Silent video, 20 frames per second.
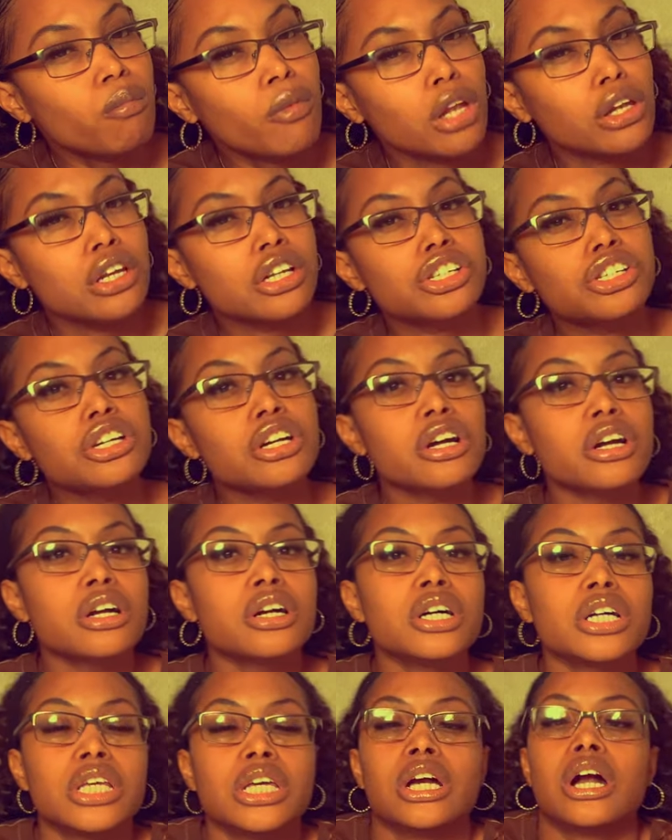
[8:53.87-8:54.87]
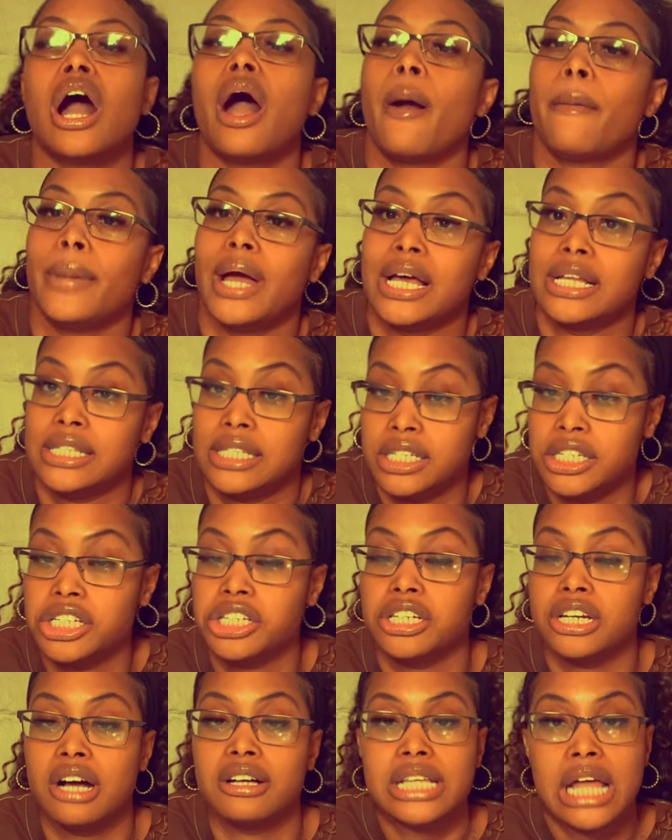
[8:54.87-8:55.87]
the sugar cookie caught my
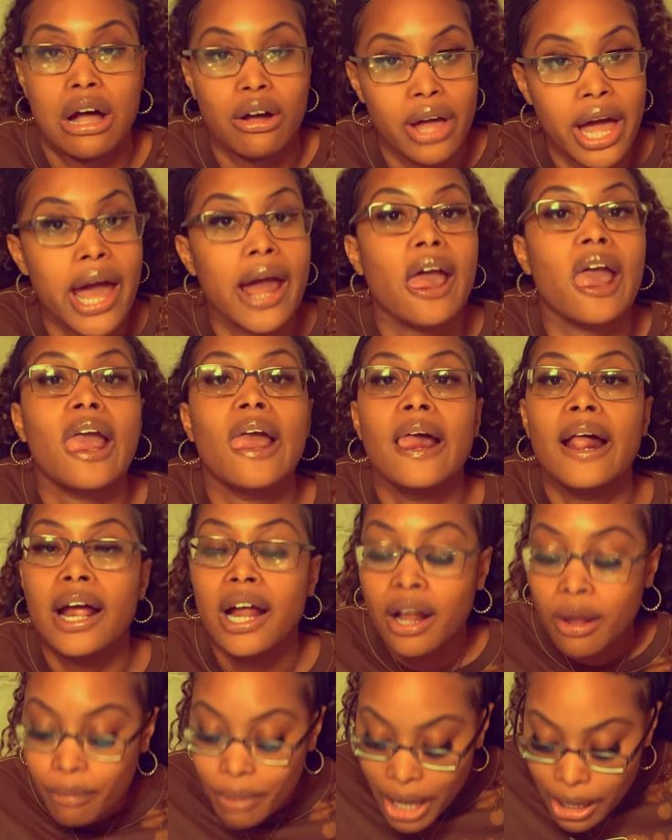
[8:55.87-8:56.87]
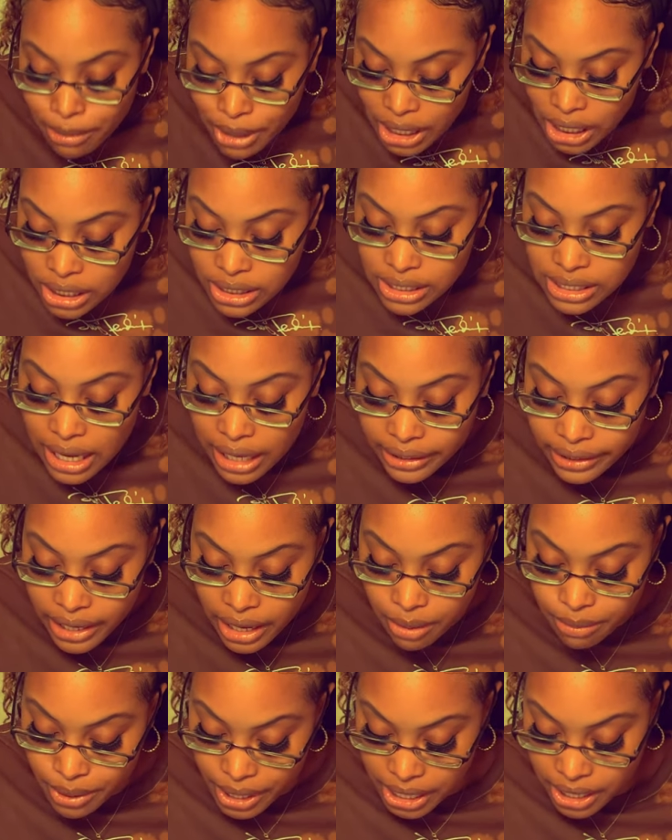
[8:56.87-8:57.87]
attention. I was like, okay, maybe it's not
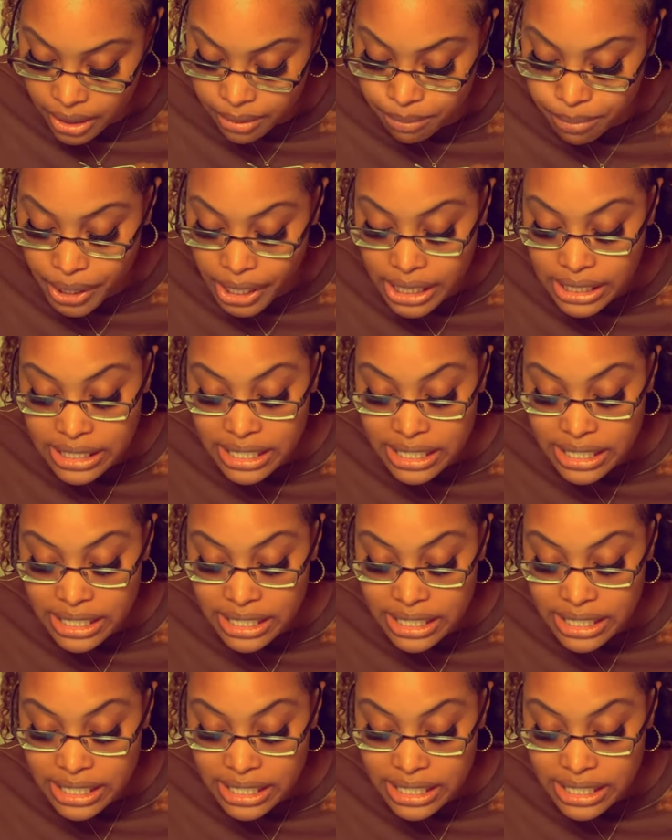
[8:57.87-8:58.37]
that bad. But it